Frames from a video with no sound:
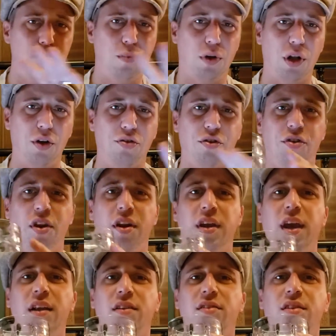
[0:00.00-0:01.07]
closer to the
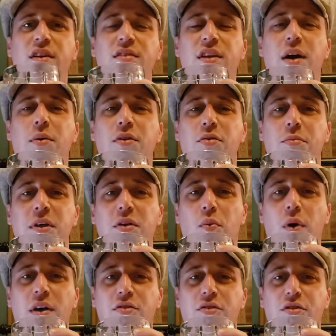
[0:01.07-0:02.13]
Kansas City side, which would be the
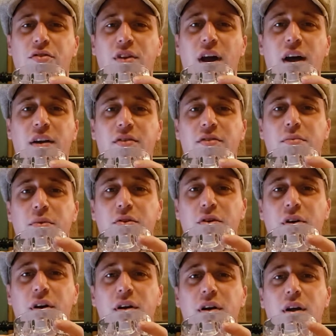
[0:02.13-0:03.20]
western side of
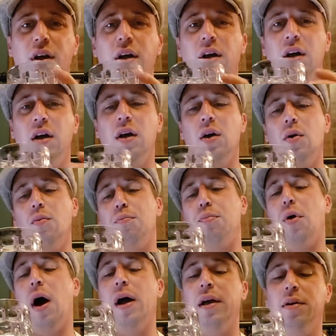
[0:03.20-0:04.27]
Missouri,
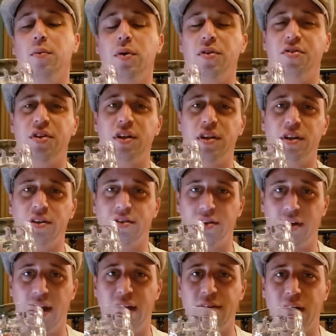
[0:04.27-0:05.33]
probably will see this
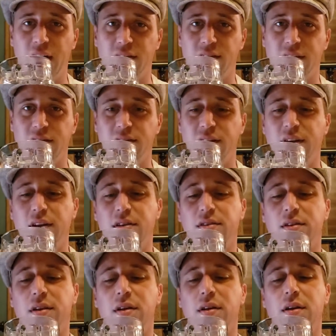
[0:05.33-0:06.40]
and have access to
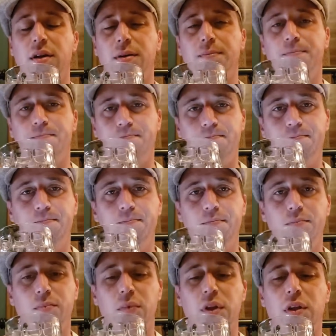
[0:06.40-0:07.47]
this.
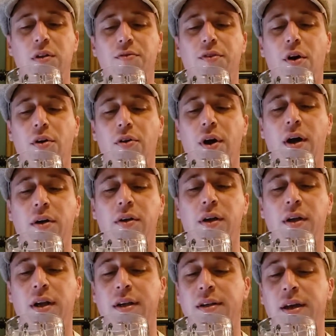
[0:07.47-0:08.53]
The farther out you
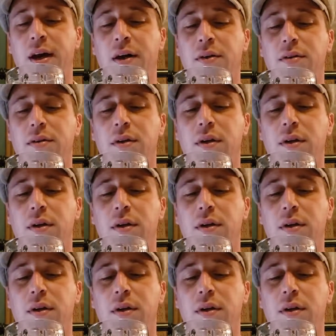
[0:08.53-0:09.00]
get, I doubt